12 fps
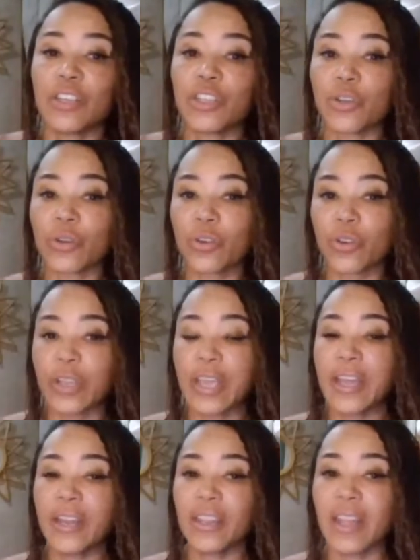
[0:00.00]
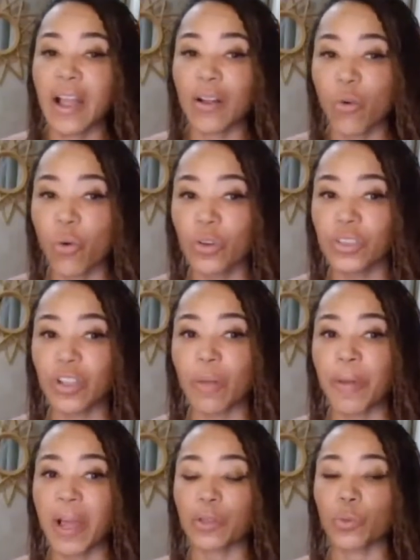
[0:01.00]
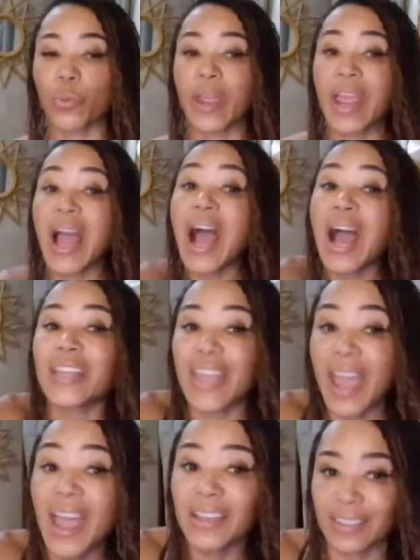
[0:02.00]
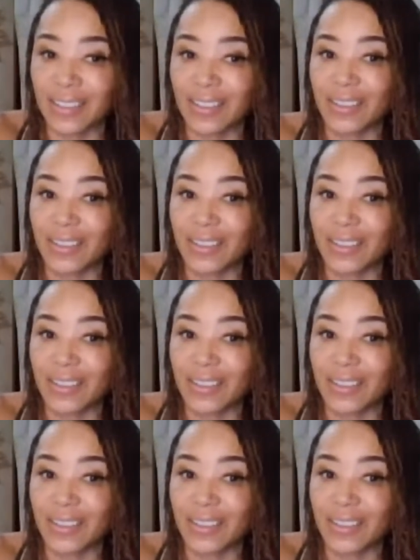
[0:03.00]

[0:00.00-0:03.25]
you're hitting that cortisol pathway again.